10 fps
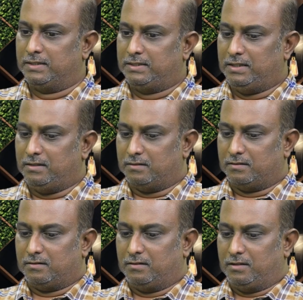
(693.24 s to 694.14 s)
See,
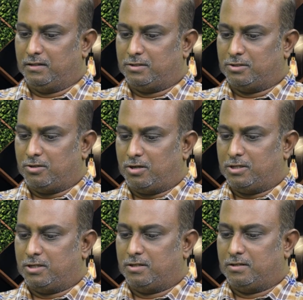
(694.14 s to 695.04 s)
it's
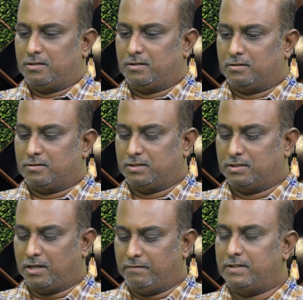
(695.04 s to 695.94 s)
not the
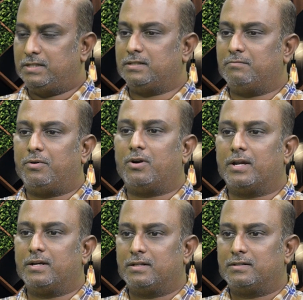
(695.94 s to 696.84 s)
service is
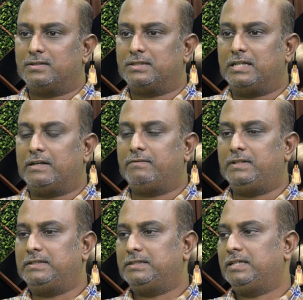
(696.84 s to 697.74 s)
important. The
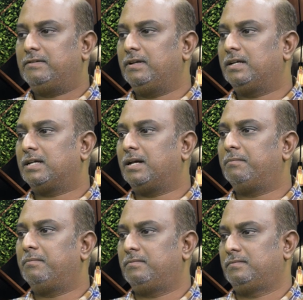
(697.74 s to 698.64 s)
service, it will
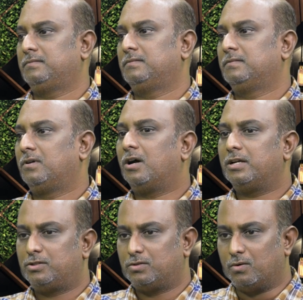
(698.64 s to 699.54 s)
come
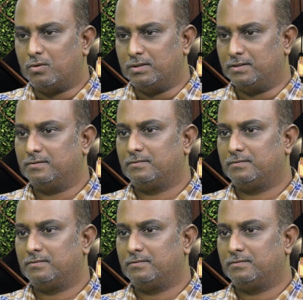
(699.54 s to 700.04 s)
on its own.